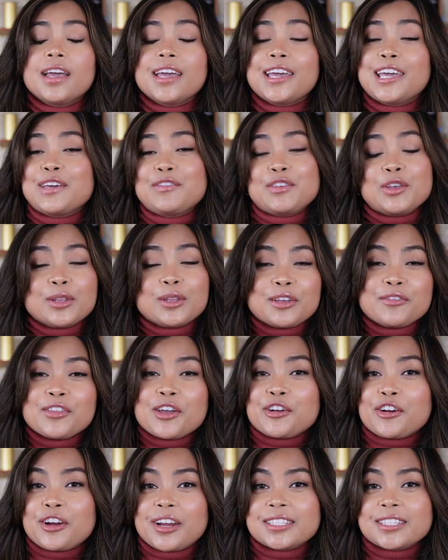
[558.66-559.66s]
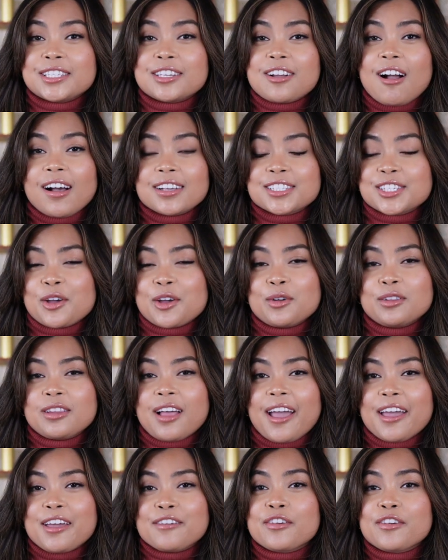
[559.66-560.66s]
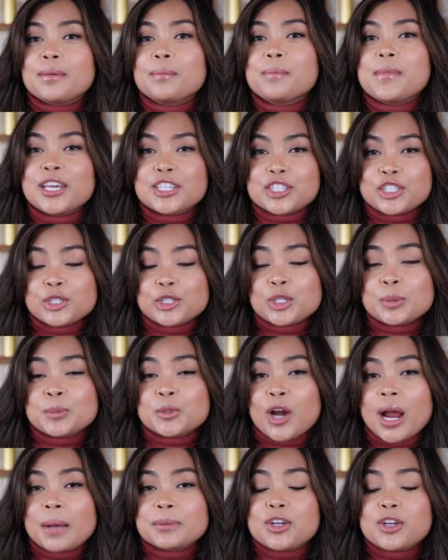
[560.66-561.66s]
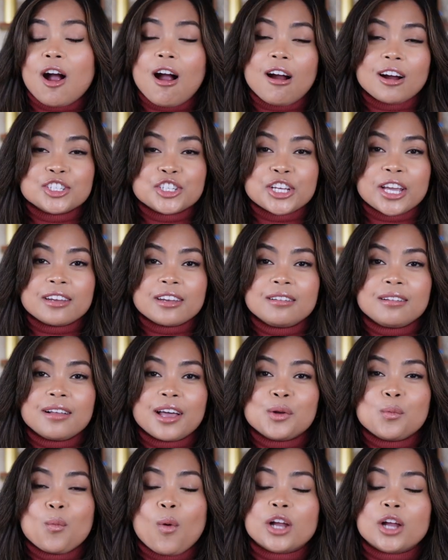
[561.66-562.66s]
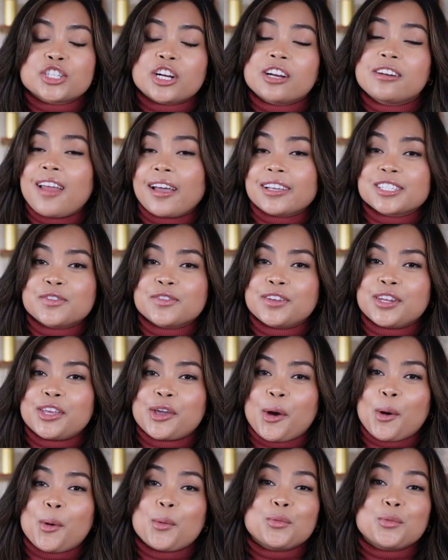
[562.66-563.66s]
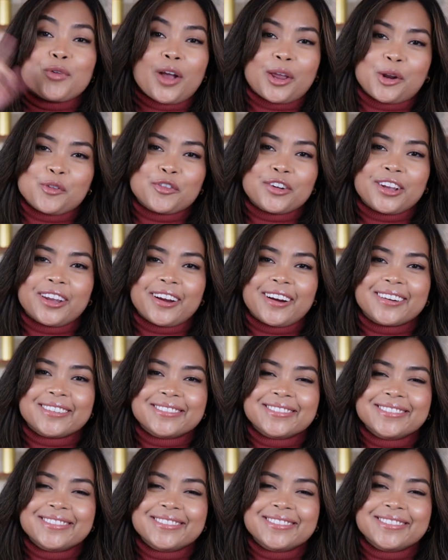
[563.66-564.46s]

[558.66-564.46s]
If you live that crazy Costco life, make sure you subscribe to our channel and watch our next video right over here.